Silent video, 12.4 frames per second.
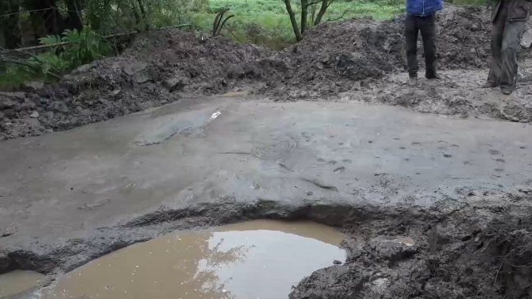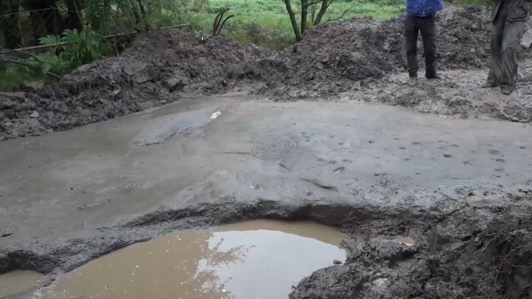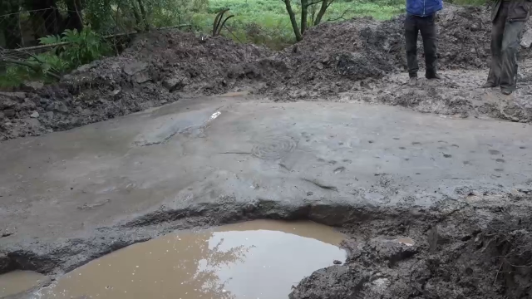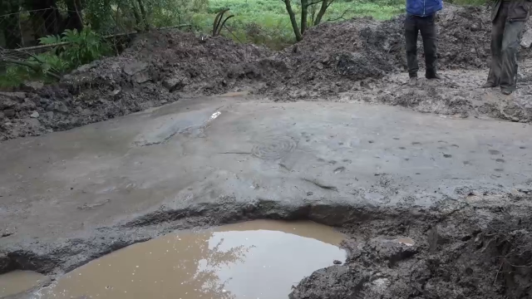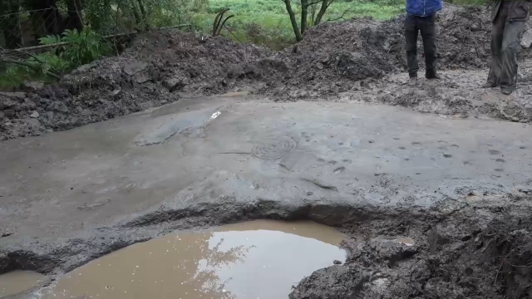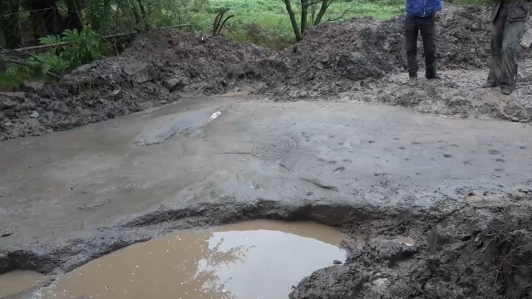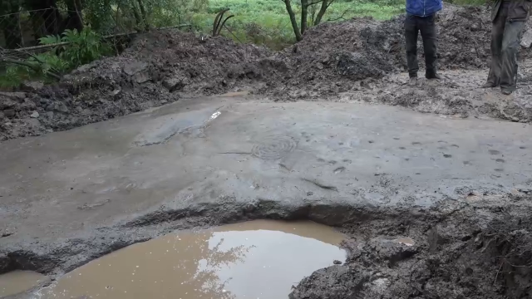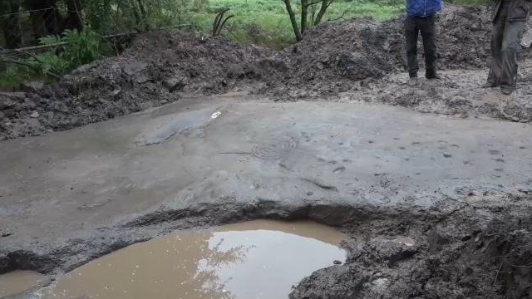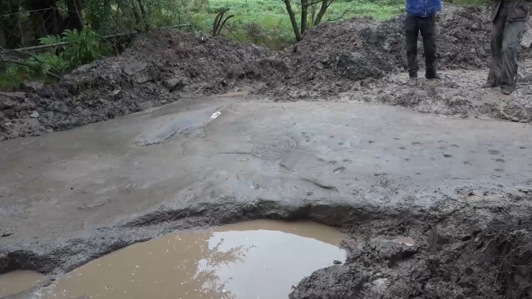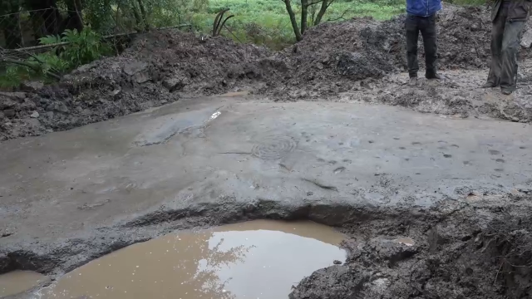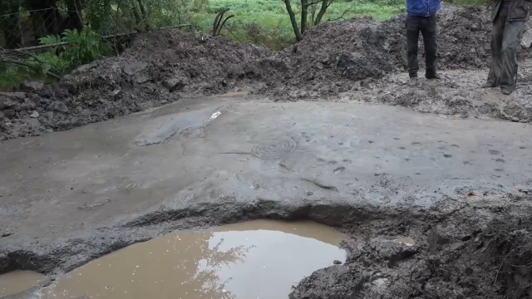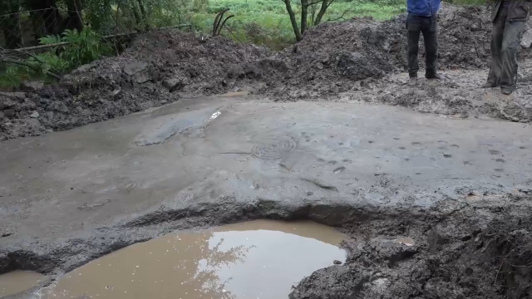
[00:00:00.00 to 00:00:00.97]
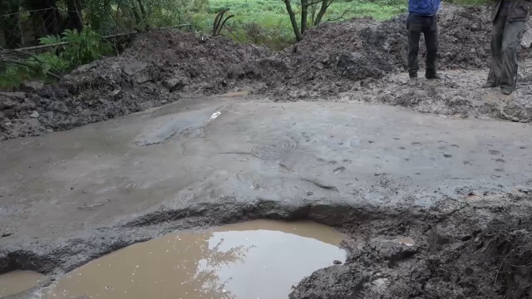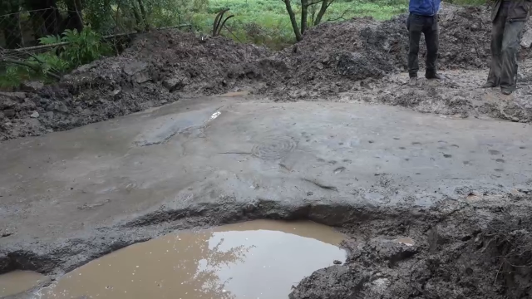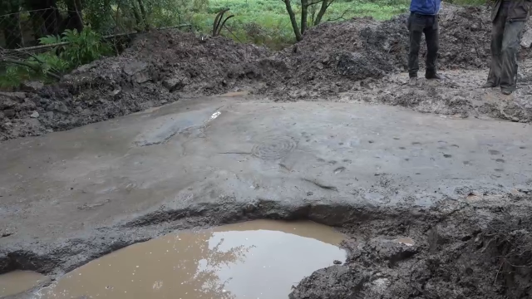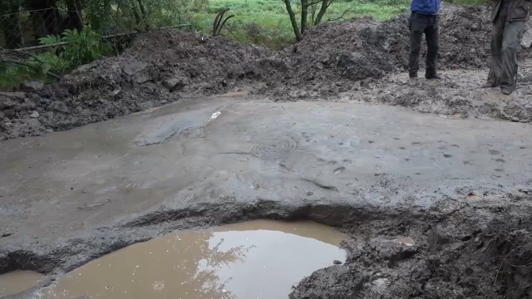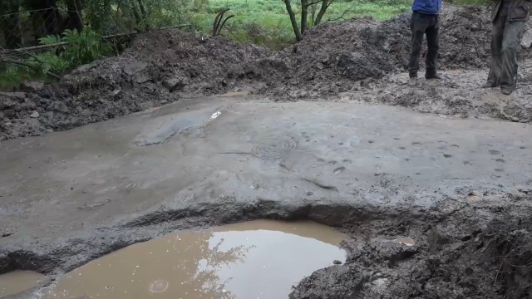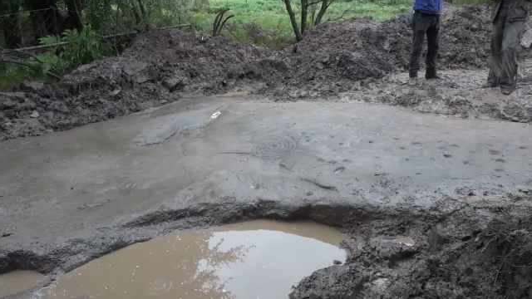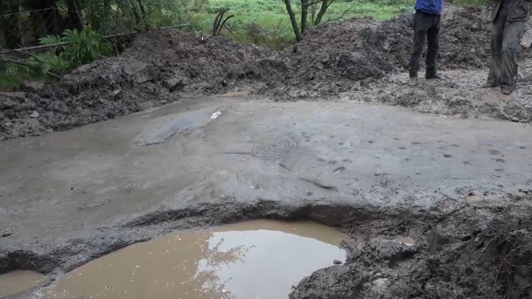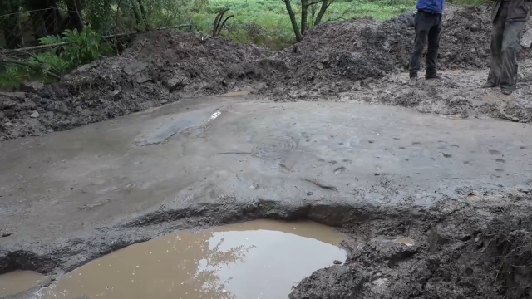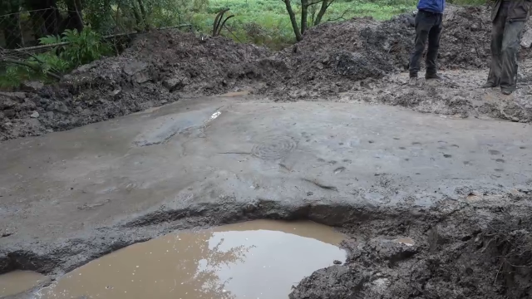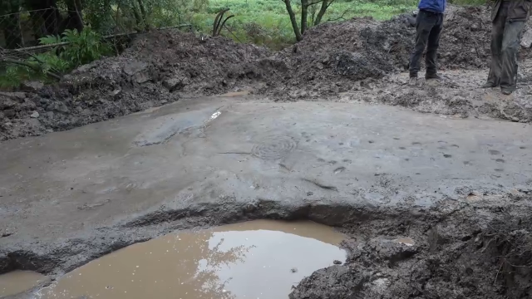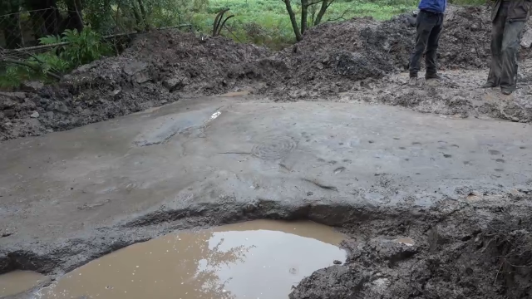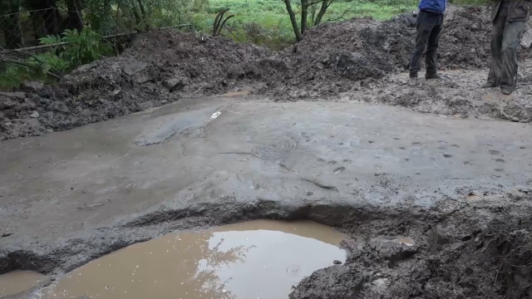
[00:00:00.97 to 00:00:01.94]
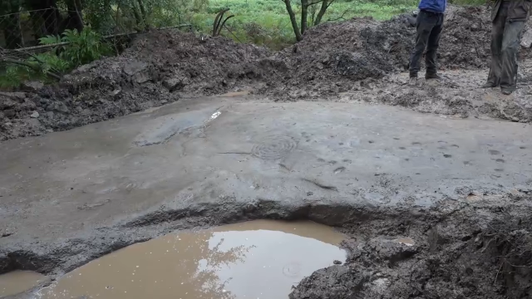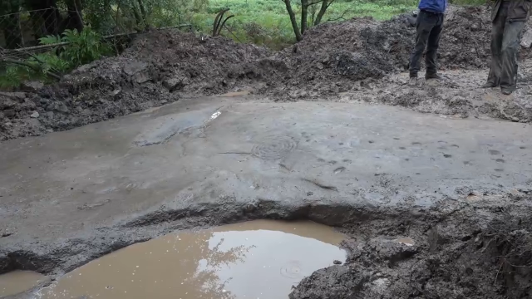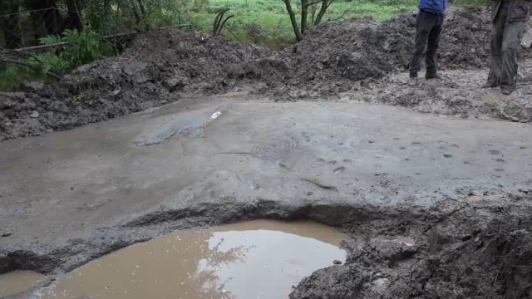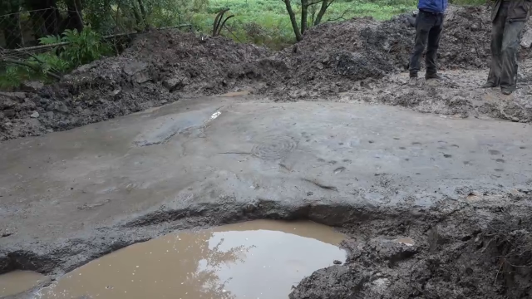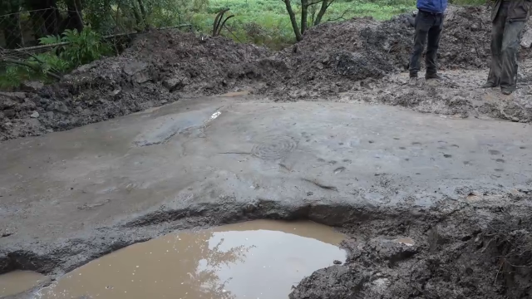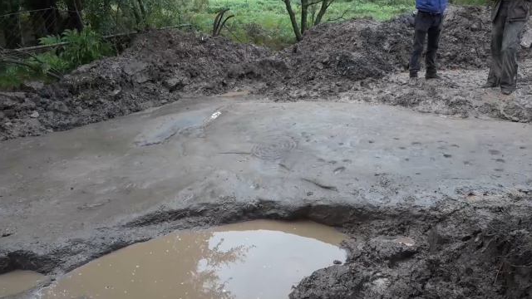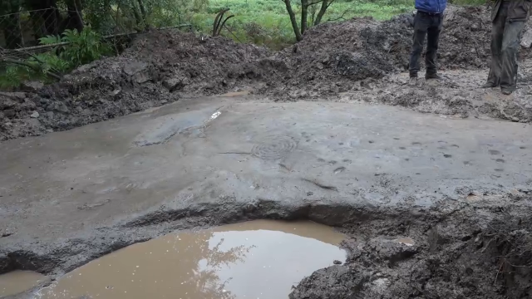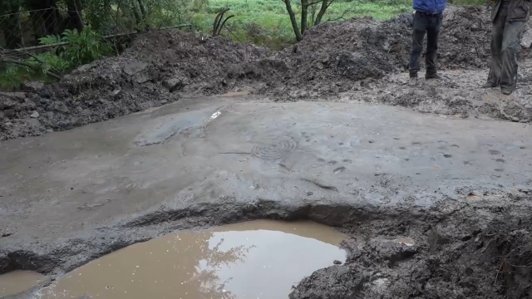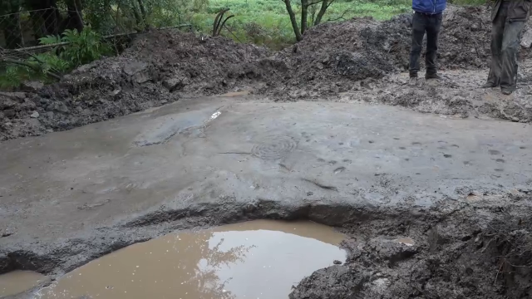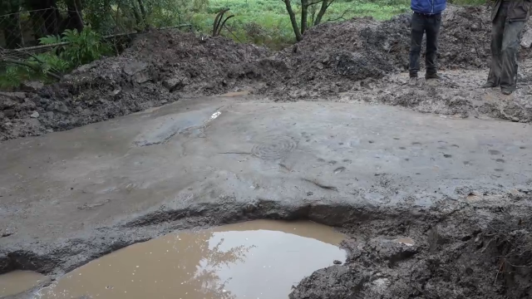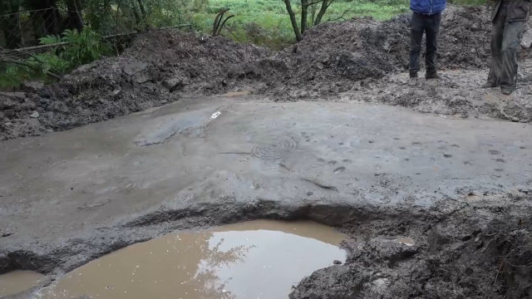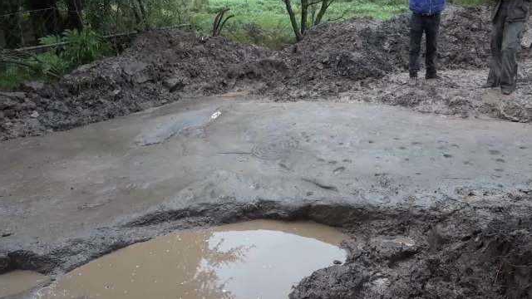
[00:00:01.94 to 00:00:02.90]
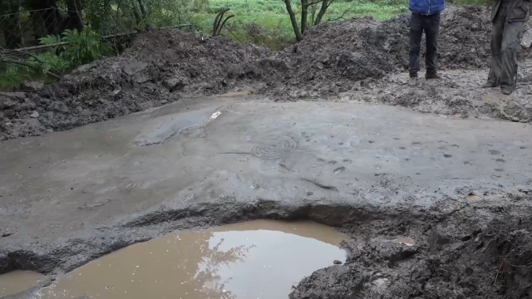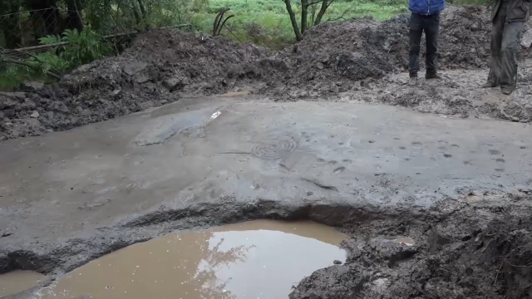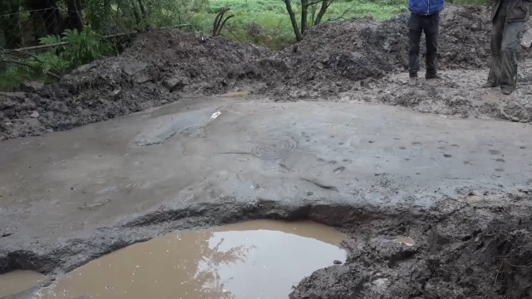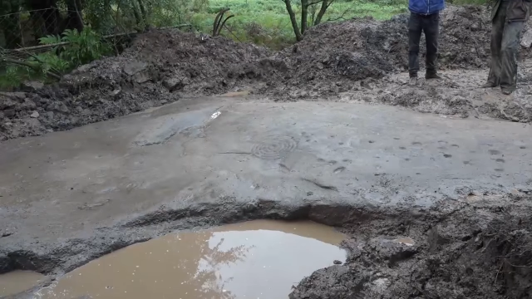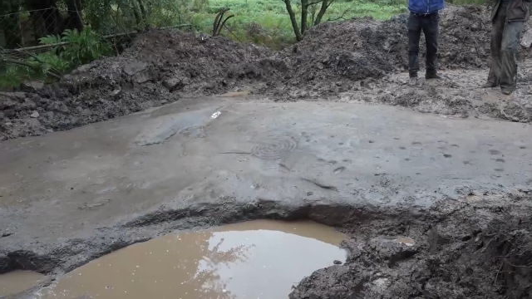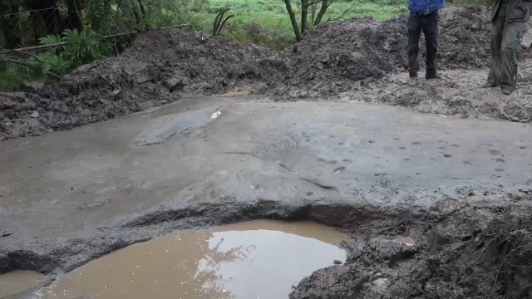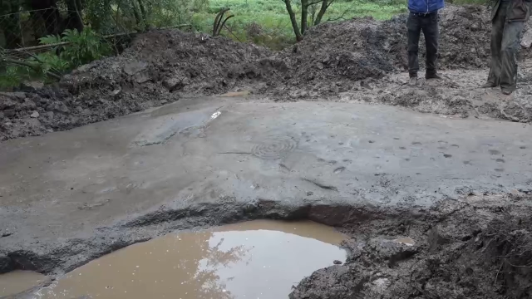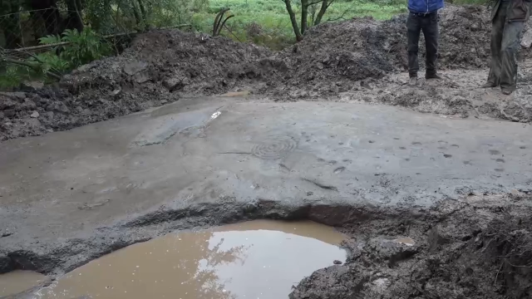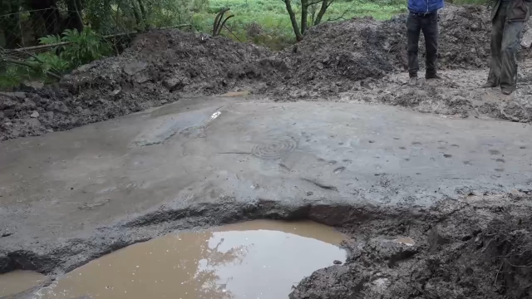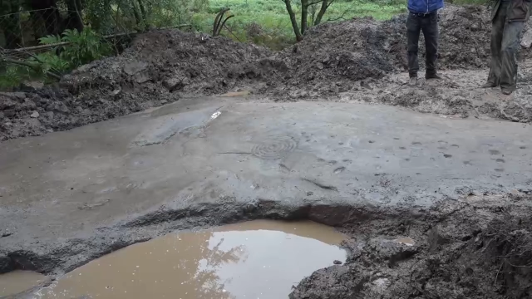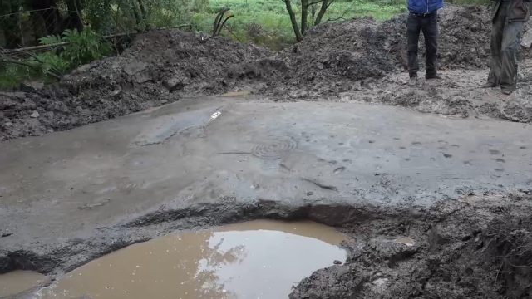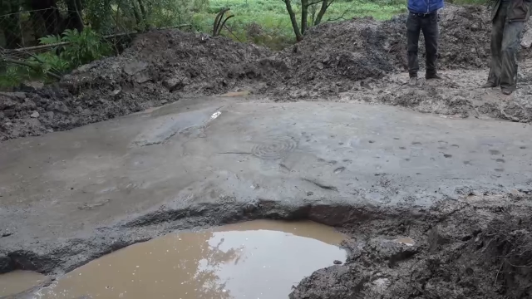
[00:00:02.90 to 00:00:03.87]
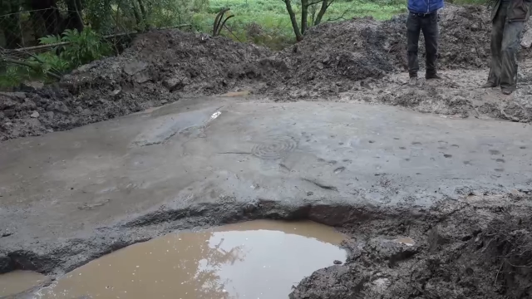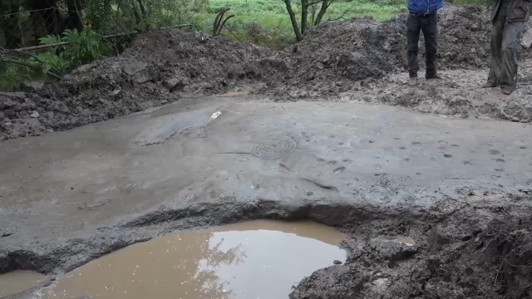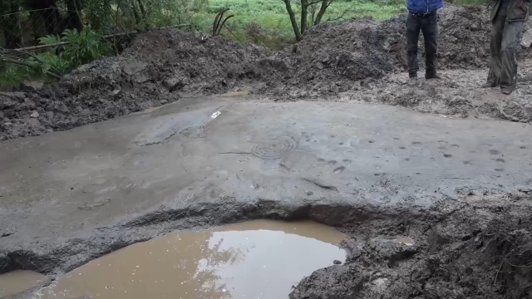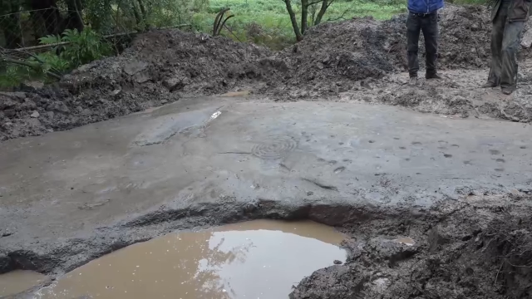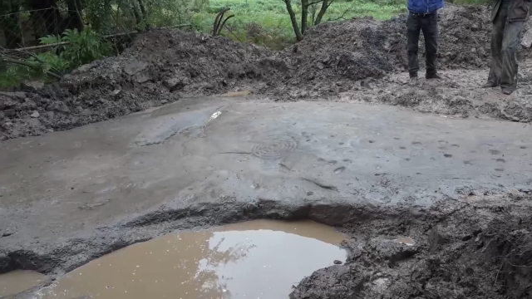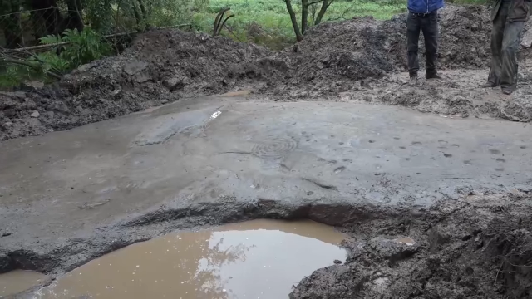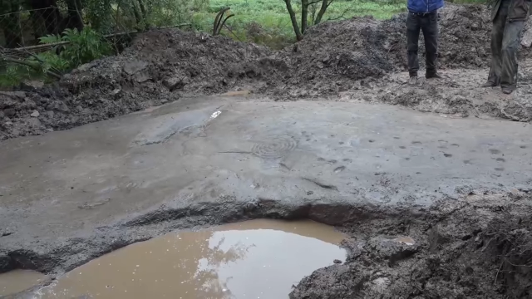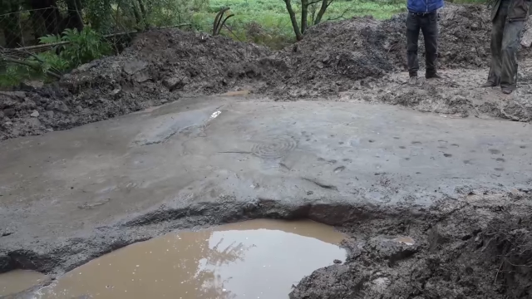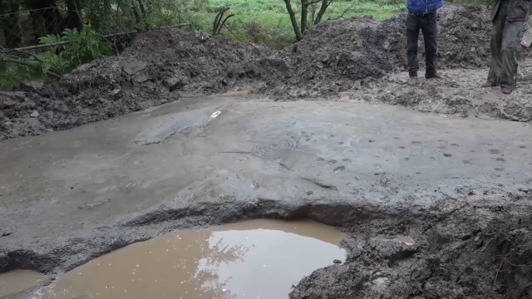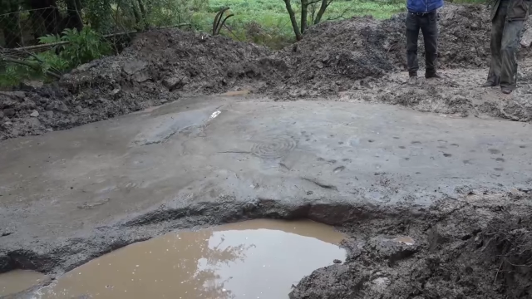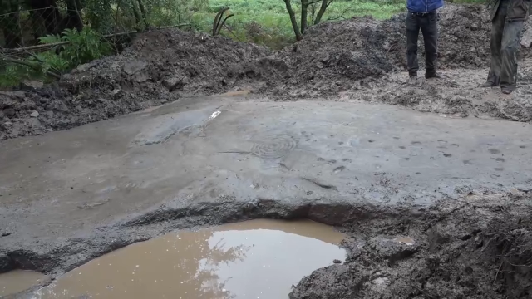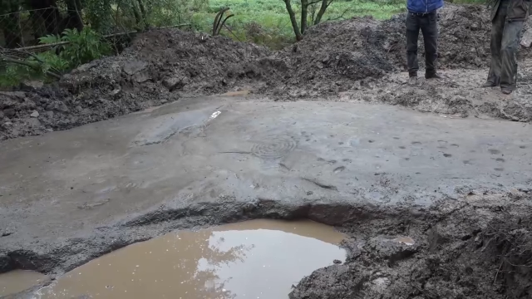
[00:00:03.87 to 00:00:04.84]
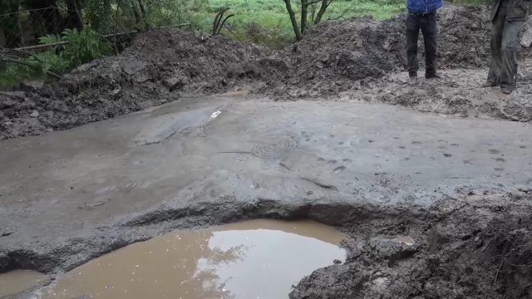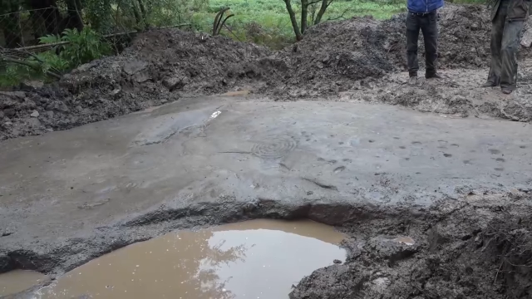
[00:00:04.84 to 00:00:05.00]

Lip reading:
(no speaker visible)